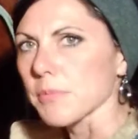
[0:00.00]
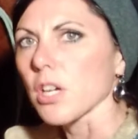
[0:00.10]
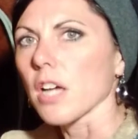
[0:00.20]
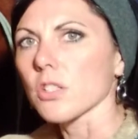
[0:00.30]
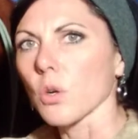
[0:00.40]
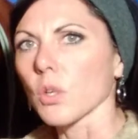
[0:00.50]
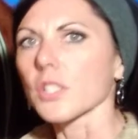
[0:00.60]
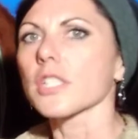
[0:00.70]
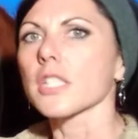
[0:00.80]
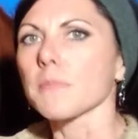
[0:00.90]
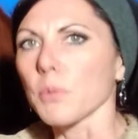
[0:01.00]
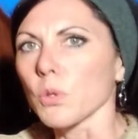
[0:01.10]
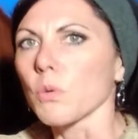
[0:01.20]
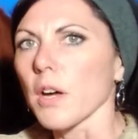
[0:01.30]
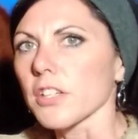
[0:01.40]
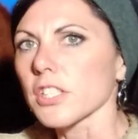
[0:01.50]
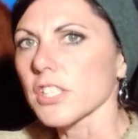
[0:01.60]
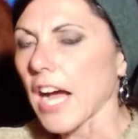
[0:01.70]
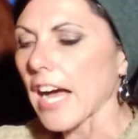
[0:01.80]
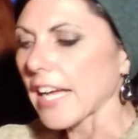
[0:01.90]
cause a horse to spook while they're
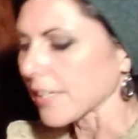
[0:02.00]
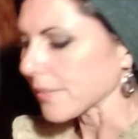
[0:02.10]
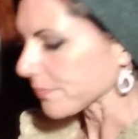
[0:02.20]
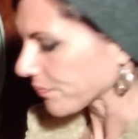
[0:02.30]
tied.